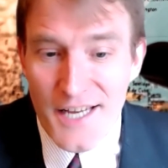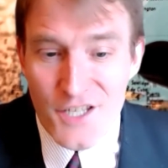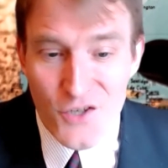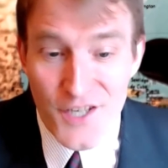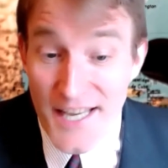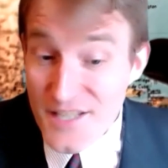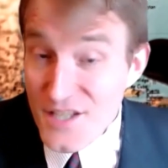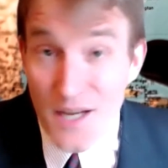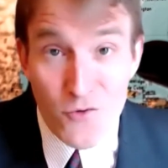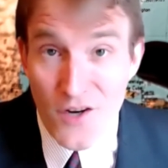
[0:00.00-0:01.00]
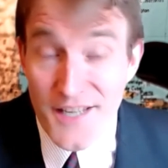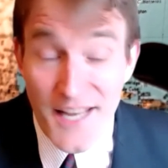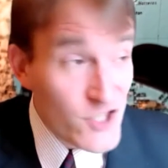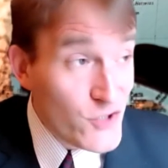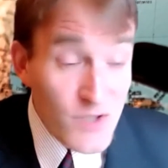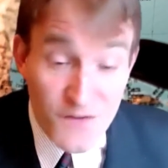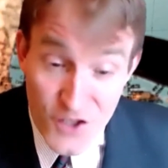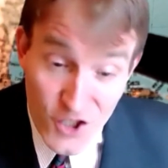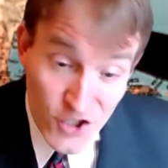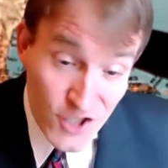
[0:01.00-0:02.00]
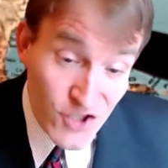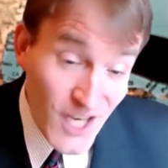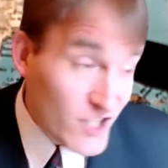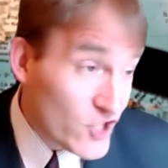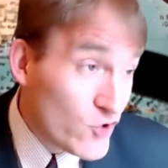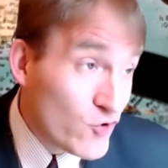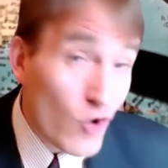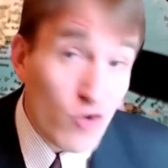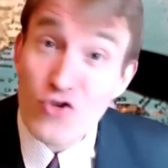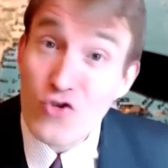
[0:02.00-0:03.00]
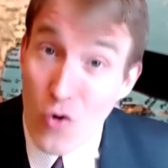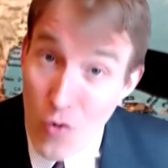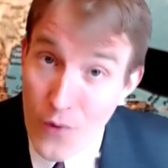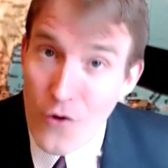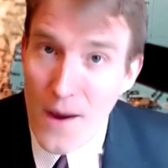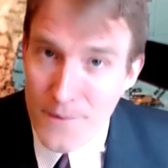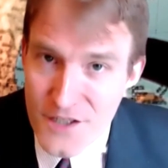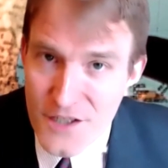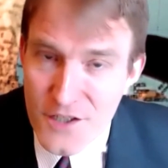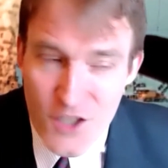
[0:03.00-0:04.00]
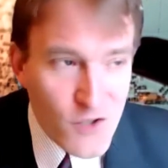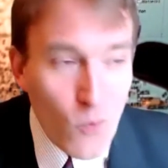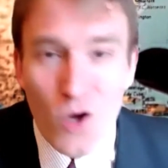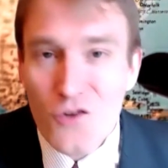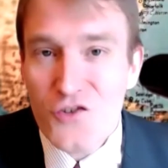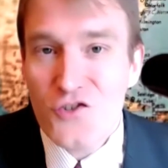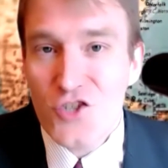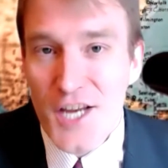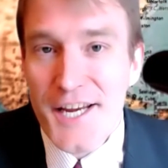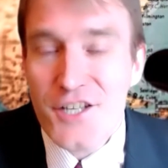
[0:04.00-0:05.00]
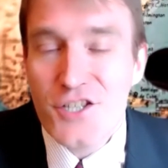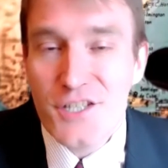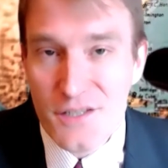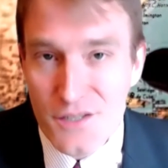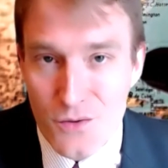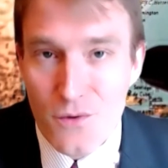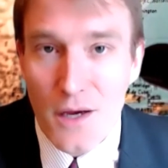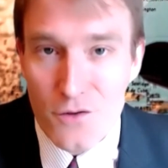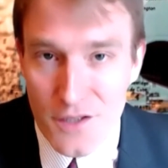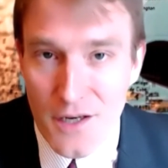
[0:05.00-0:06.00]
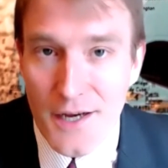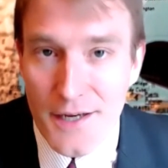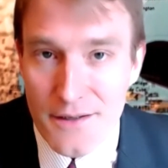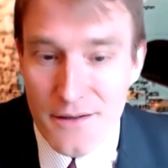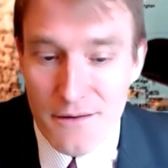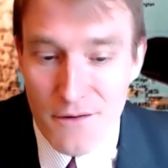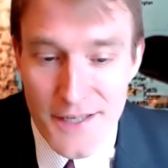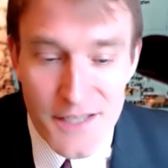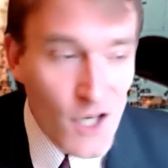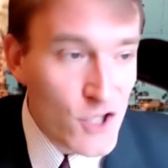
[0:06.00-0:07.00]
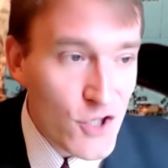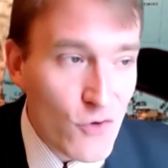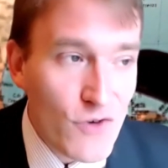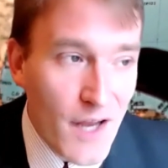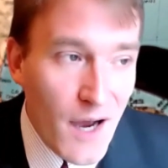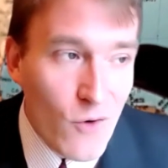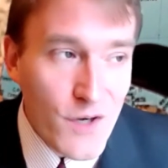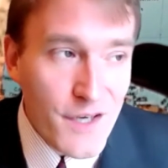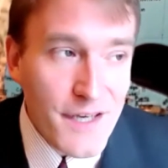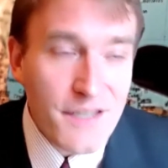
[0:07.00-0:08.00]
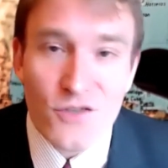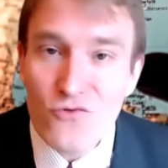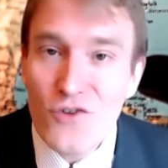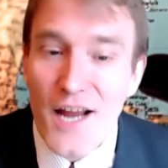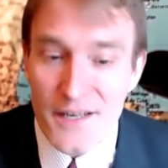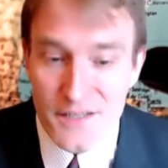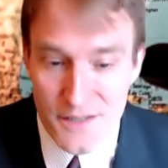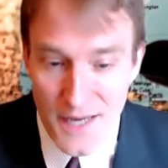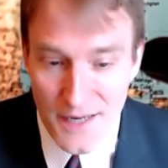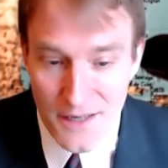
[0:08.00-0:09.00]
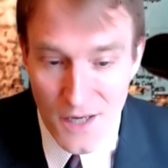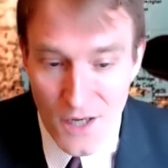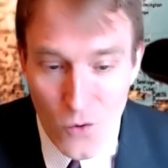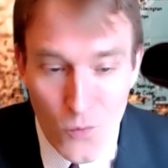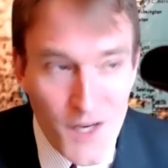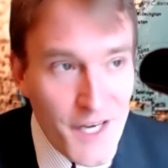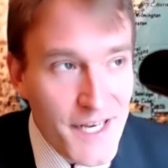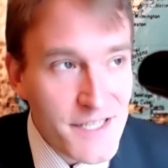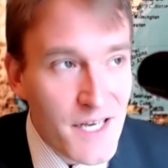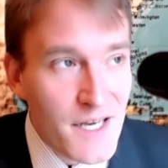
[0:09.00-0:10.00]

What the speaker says: So it gets an upgrade, gets new definitions, gets new control parameters, because the world has changed since 2009, right? So now we need to react to that. We need